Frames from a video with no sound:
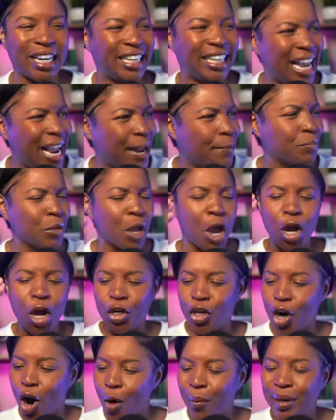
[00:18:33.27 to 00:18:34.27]
Again,
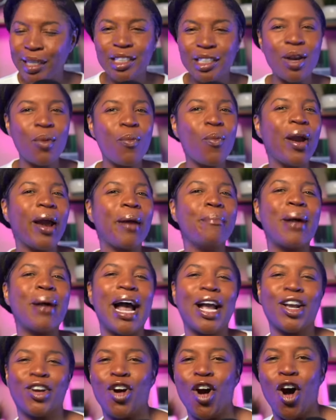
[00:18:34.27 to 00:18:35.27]
going somewhere
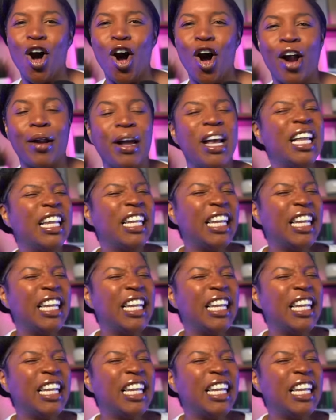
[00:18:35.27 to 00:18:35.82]
by car,